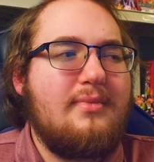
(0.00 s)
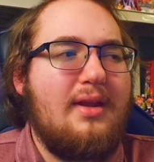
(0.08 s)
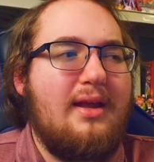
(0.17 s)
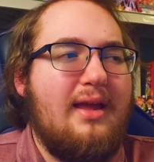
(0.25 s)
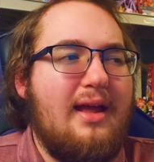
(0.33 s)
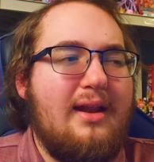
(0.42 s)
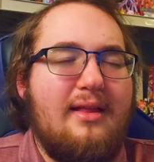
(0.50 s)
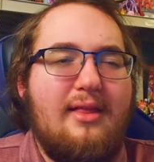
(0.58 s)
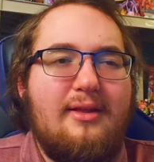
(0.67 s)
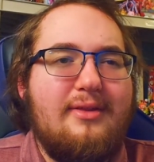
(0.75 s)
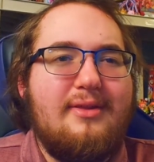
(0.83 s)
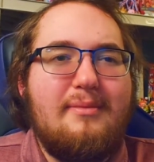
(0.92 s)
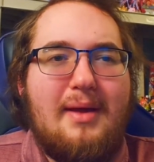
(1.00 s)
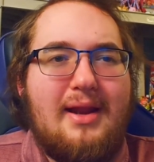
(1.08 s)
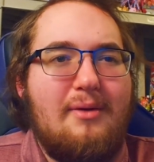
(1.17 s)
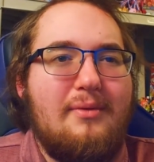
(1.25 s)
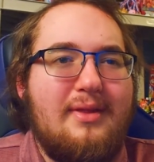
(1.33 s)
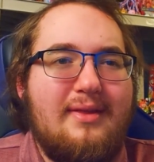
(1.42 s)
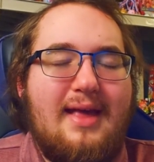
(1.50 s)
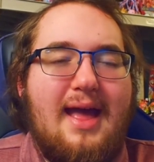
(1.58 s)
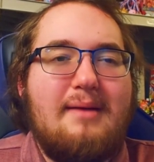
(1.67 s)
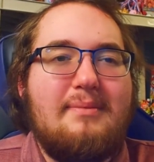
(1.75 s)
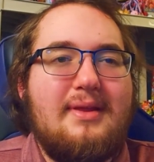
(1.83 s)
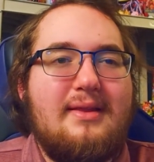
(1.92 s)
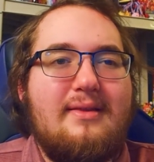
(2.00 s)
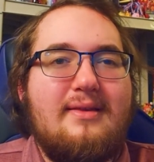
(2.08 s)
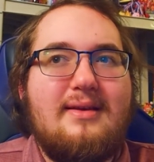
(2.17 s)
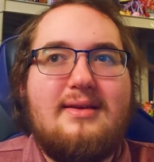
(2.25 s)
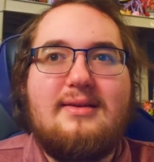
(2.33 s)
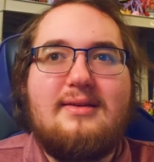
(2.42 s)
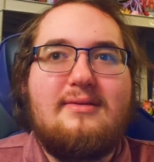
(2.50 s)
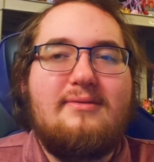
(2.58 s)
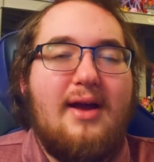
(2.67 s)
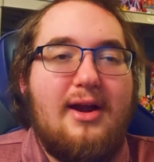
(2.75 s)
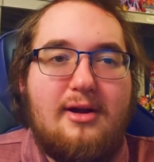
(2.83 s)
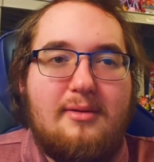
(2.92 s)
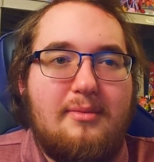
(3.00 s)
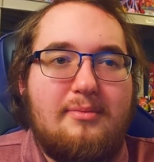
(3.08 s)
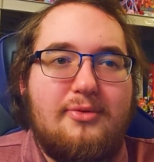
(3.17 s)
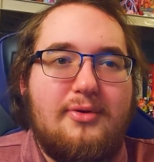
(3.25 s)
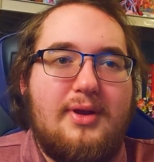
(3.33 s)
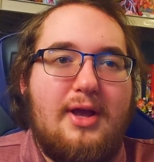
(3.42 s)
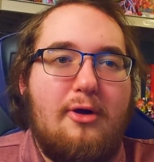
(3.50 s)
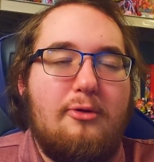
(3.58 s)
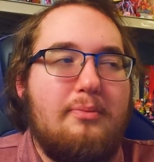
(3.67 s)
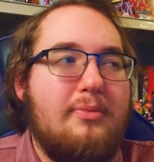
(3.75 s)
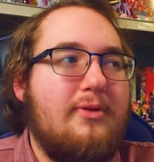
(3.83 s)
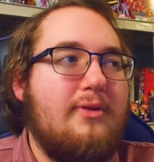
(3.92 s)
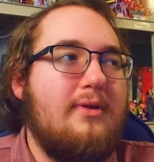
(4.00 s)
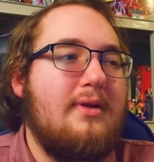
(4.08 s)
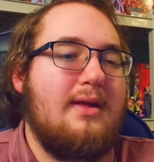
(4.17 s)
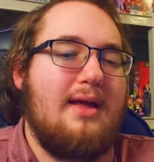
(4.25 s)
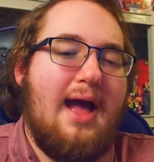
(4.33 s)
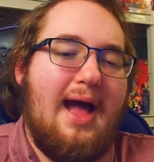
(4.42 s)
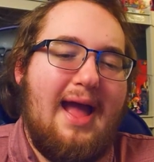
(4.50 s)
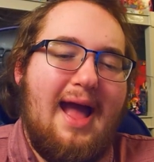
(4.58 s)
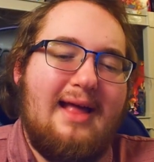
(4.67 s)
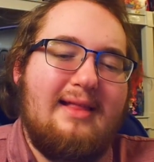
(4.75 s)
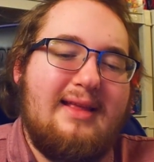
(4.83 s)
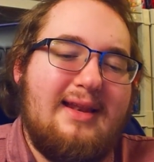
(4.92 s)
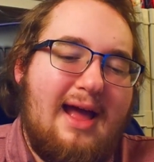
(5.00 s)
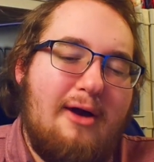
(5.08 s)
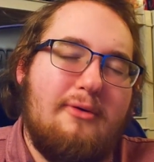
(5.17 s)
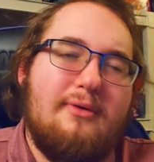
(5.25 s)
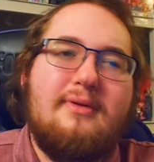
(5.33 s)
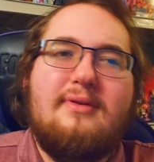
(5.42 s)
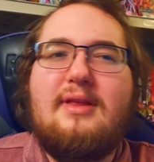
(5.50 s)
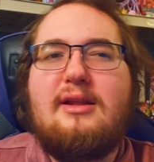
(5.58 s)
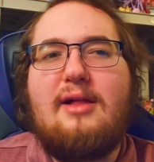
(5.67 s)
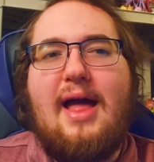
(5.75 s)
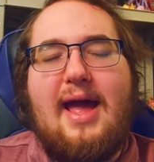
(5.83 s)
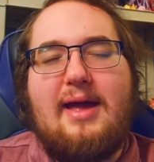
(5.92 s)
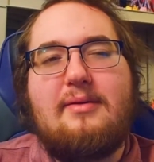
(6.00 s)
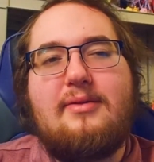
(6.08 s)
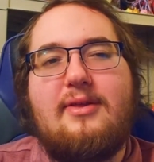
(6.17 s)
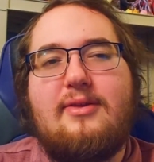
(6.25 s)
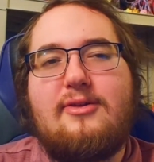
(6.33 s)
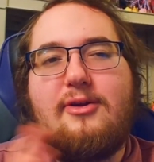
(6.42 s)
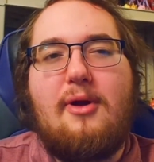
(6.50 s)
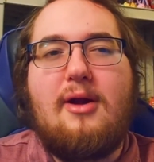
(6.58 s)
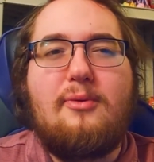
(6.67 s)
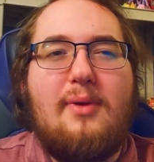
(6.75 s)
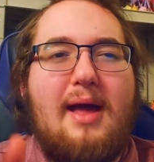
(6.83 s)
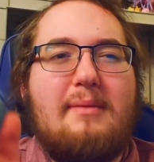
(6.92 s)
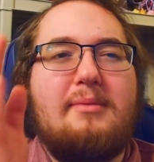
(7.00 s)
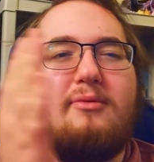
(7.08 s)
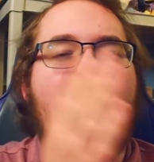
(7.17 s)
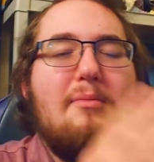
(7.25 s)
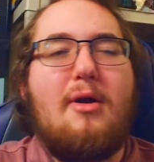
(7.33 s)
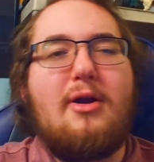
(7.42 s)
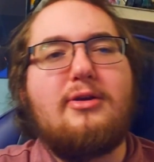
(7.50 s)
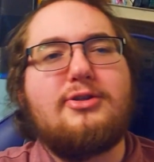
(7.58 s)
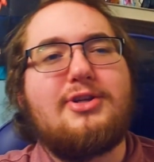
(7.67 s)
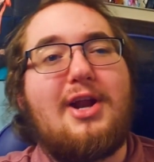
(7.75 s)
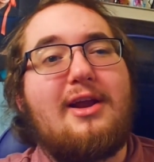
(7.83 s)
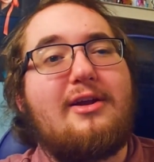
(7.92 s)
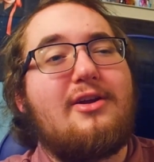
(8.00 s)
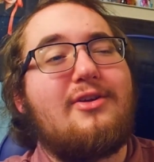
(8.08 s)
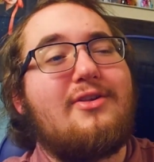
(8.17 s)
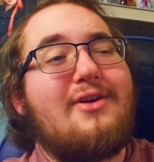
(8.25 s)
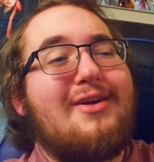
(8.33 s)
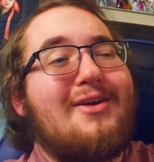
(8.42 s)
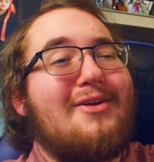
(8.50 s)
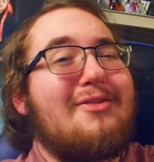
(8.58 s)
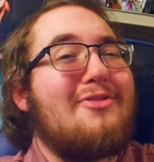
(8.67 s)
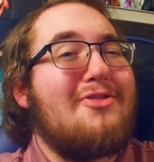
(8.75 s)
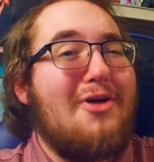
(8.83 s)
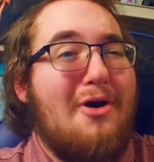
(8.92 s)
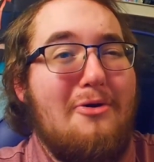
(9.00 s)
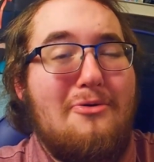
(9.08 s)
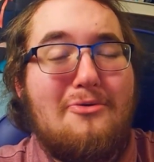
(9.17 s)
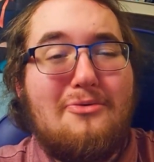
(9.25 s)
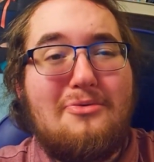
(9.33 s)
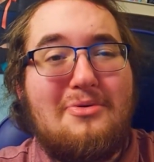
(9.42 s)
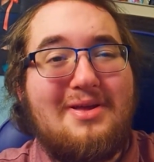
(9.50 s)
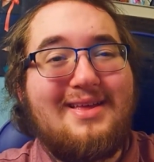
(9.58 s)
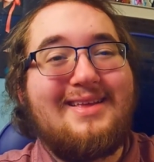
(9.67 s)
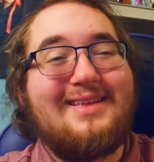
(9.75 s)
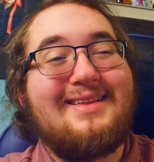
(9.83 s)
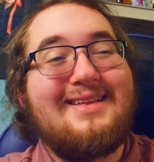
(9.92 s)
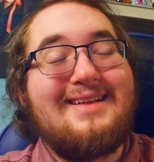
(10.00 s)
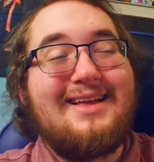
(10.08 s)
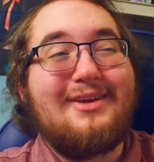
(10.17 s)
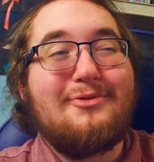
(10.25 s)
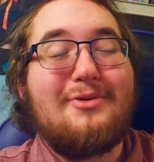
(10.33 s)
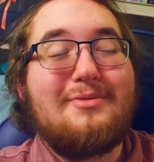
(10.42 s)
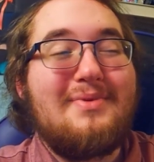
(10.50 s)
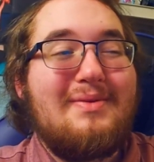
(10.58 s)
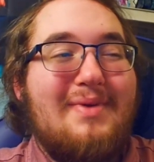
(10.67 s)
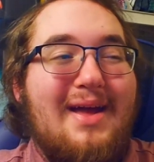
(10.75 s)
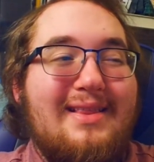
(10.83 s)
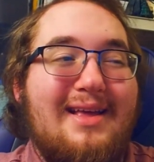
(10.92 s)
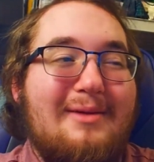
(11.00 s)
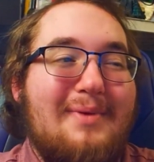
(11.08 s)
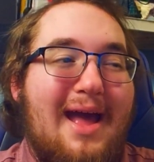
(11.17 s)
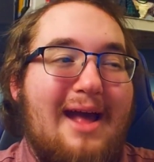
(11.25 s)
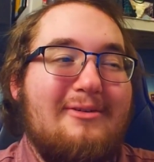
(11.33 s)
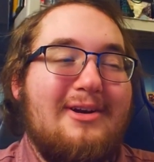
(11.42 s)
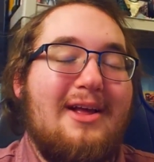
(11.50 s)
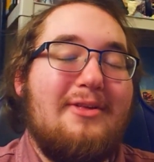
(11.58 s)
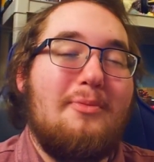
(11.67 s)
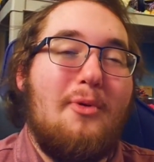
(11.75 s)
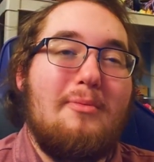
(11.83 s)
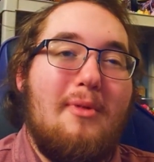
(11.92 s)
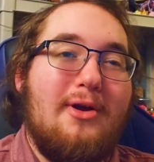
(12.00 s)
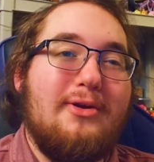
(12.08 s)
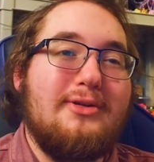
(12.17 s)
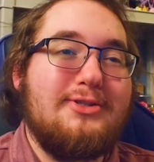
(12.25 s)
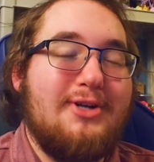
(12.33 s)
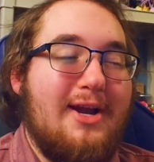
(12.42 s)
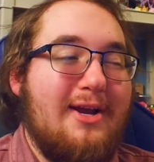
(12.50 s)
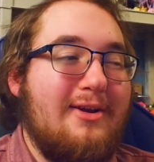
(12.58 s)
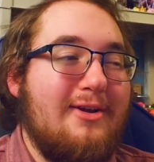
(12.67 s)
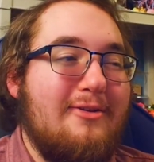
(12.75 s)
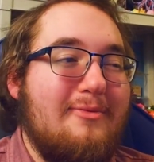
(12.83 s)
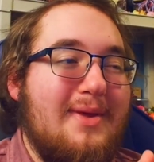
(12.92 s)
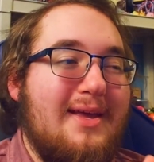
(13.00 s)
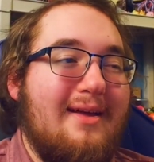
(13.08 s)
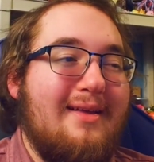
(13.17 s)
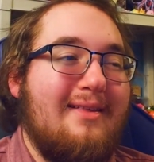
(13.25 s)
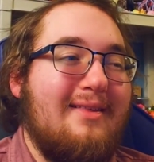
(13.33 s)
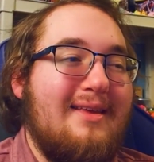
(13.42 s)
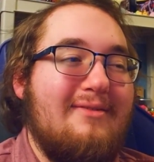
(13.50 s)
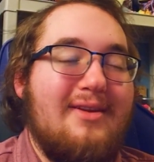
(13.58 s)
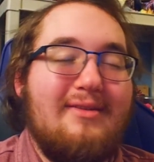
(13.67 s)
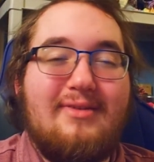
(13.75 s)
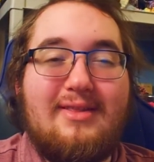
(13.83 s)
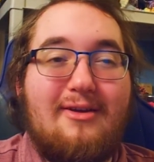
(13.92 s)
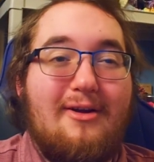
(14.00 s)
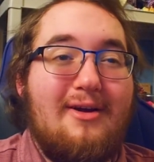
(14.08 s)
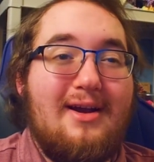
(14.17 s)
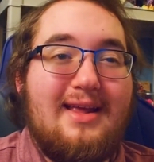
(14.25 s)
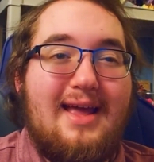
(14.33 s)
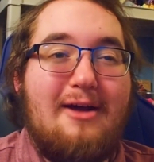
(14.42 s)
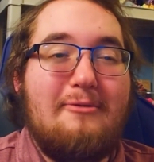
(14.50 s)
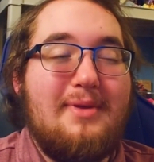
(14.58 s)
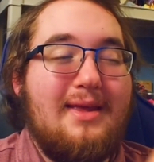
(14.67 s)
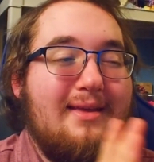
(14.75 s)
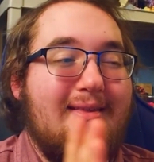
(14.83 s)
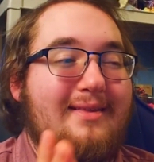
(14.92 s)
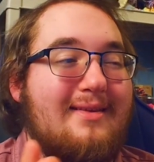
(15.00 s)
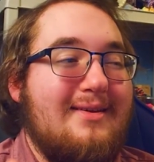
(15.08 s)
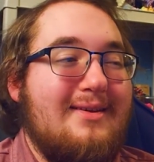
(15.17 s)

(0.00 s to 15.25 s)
Again, depending on when this happens, Fire Emblem 3 Hopes. I highly doubt this direct will happen for Mario Strikers, though it wouldn't be a bad time to advertise more Mario Strikers, because even if it's already out, because